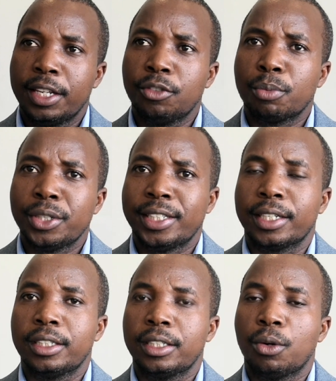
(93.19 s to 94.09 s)
this
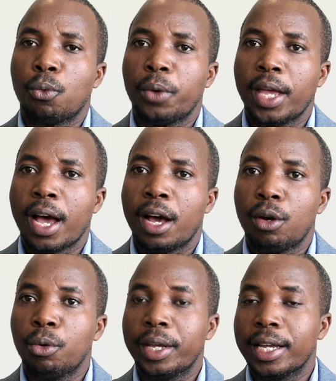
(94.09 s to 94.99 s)
project, we
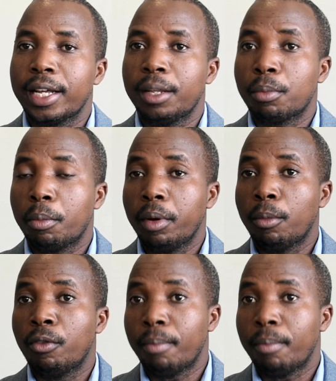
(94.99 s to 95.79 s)
are looking at the problem of